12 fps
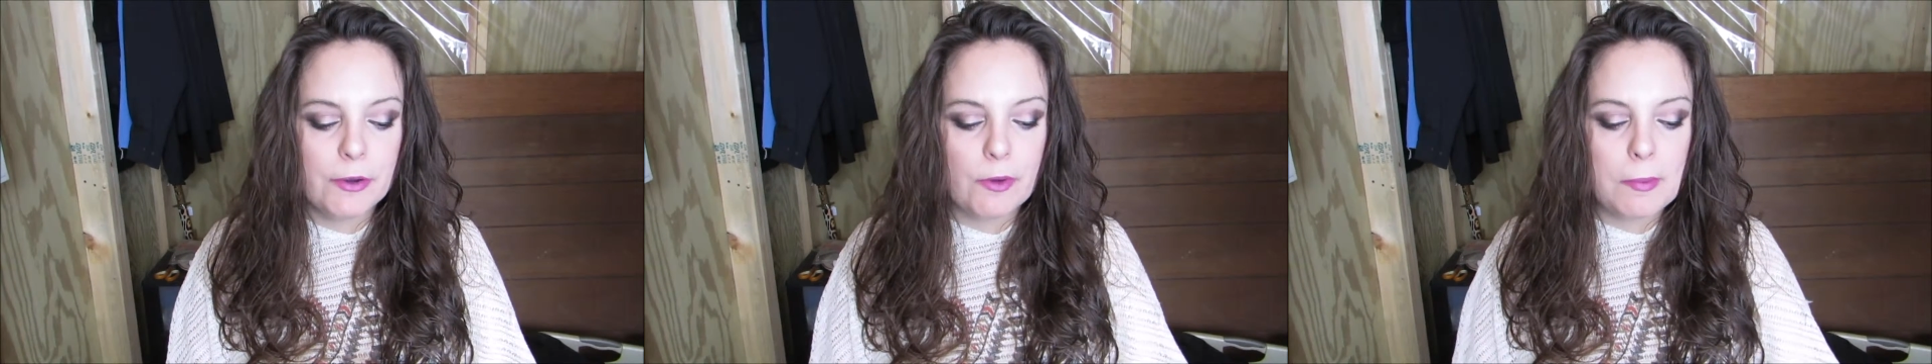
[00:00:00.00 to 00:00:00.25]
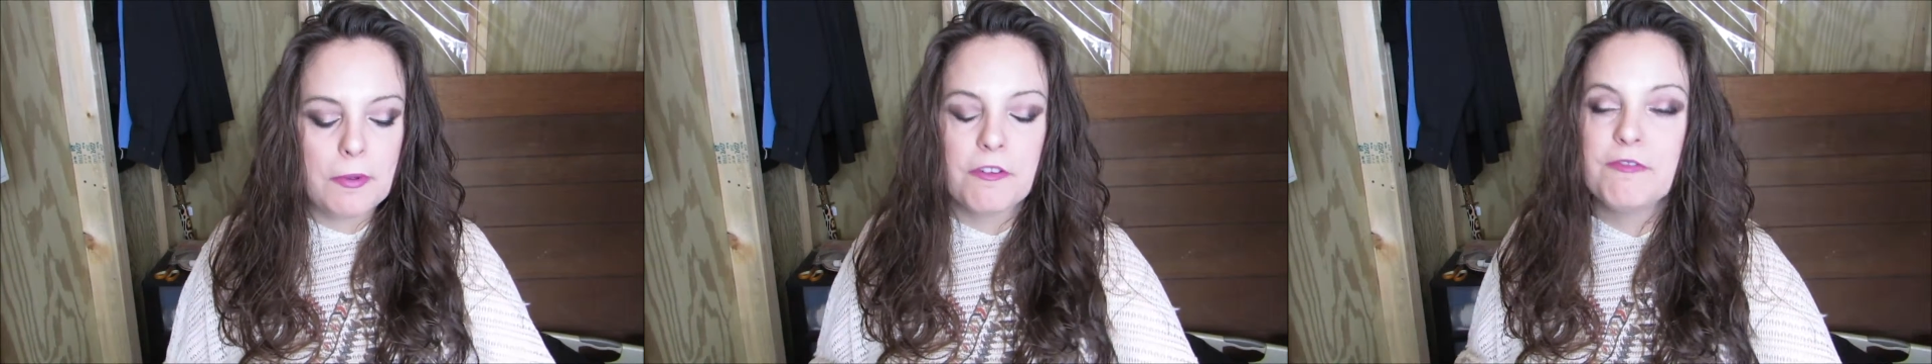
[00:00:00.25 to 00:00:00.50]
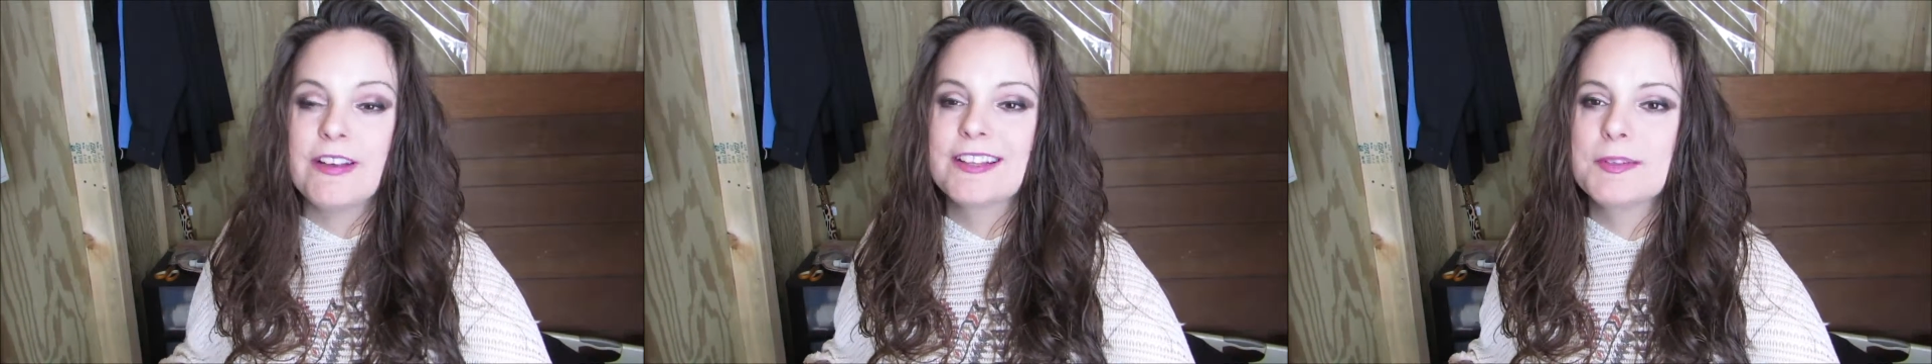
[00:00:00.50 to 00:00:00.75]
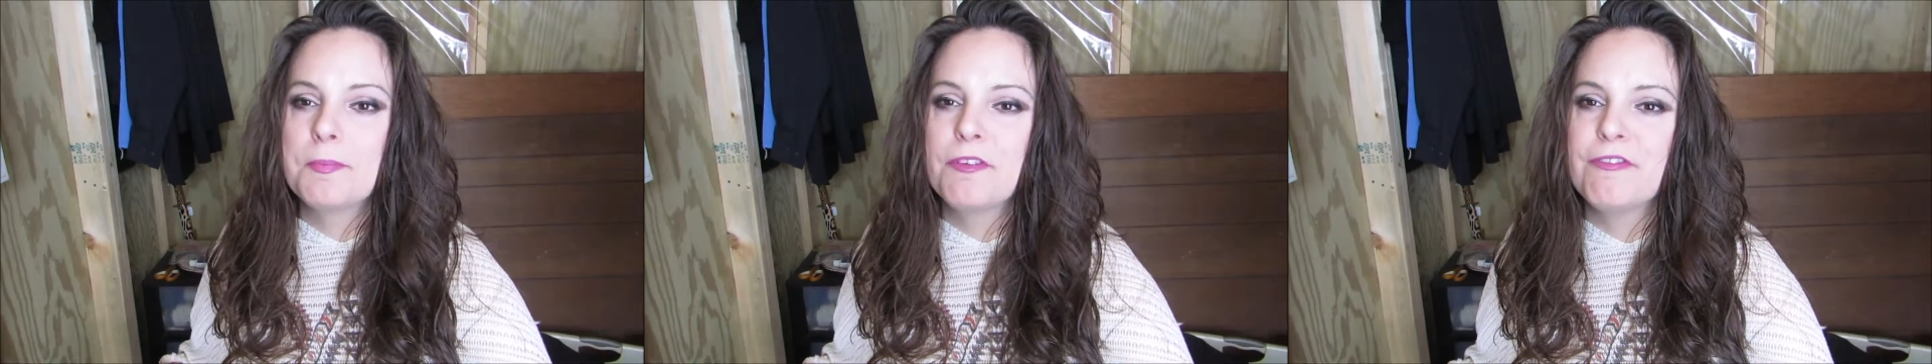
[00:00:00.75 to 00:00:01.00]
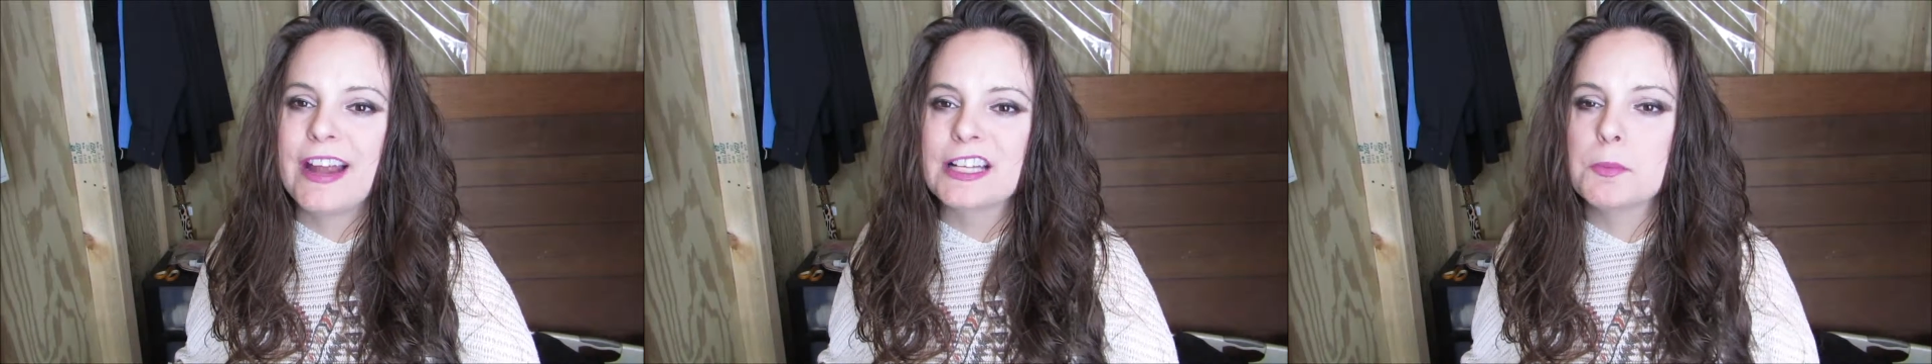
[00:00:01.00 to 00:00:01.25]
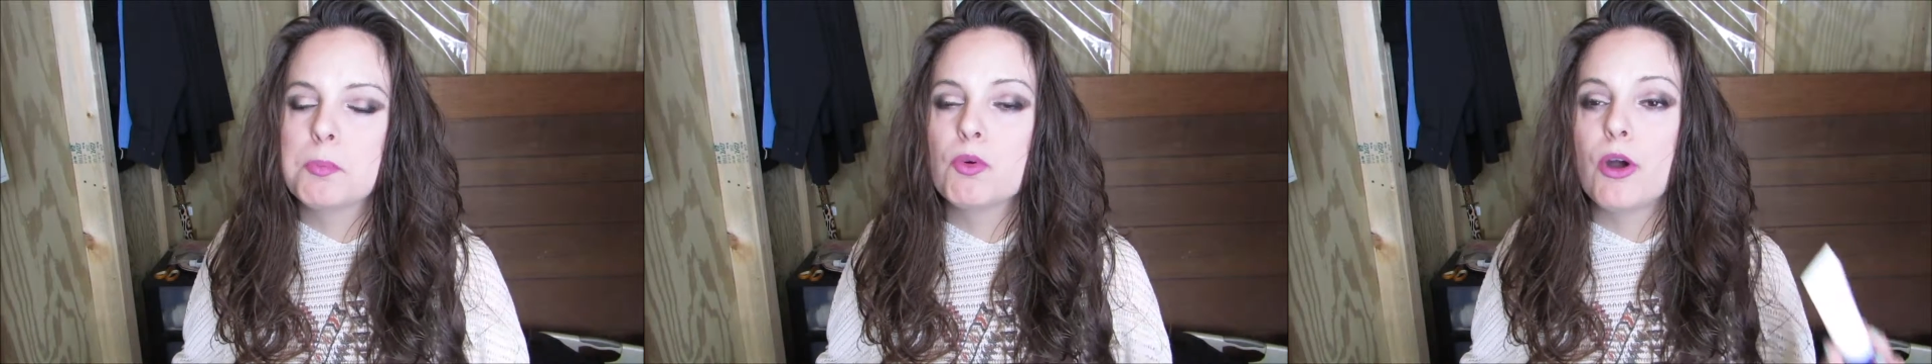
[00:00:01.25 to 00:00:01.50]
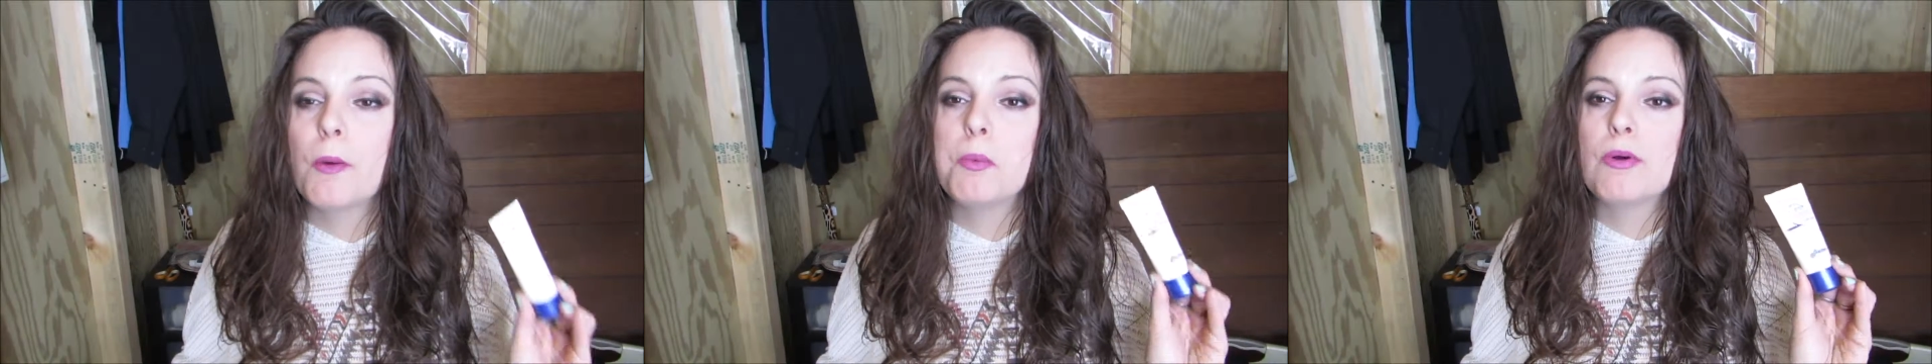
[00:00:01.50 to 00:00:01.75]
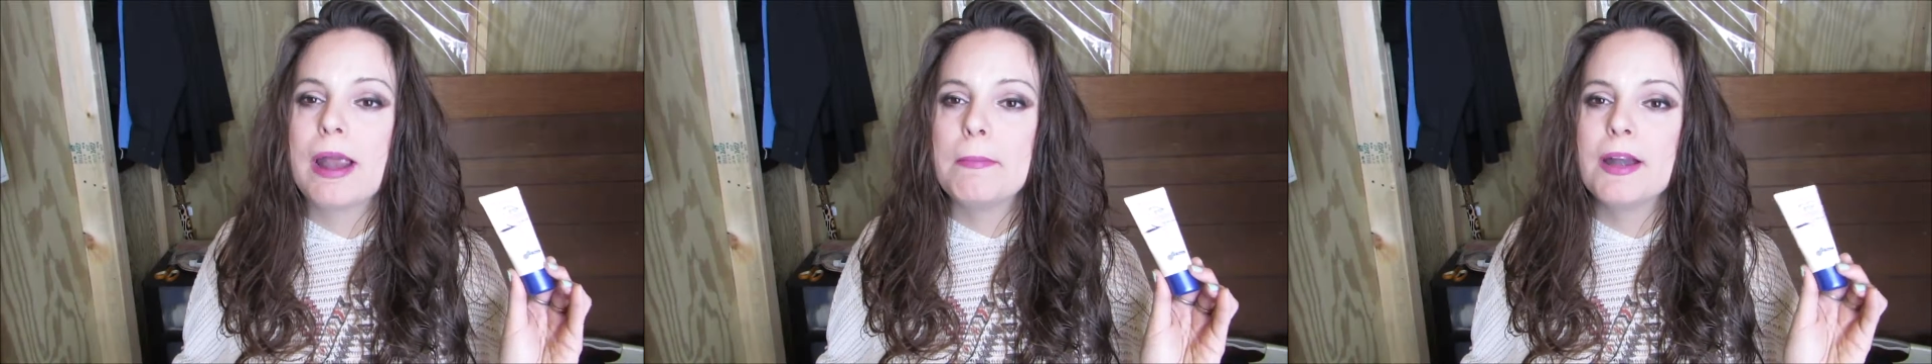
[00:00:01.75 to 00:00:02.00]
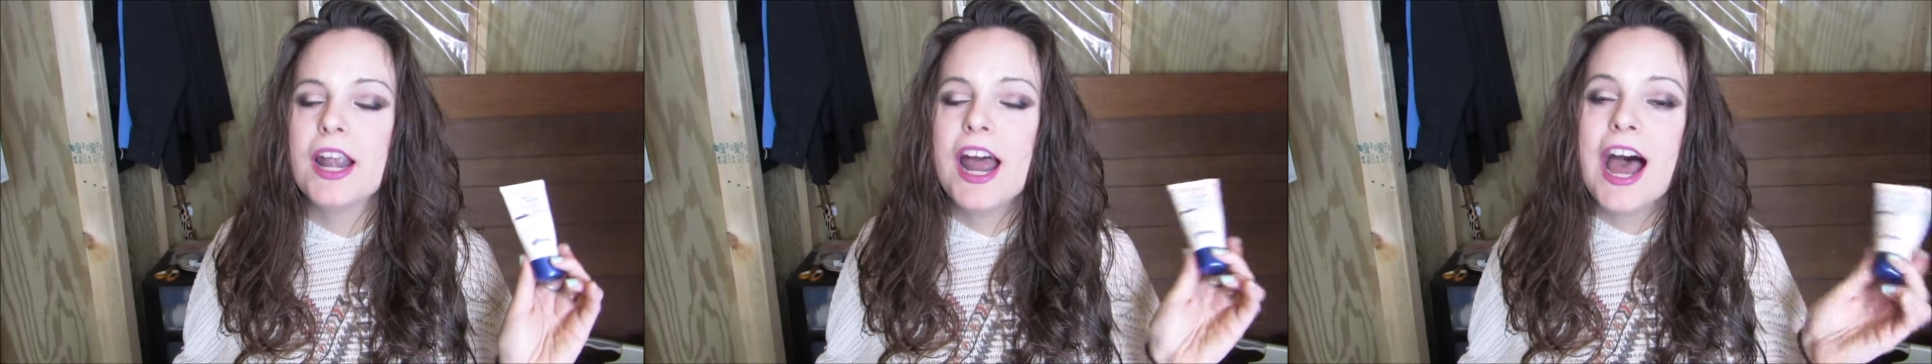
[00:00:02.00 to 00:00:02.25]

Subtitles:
Rimmel Fix and Perfect Pro Primer.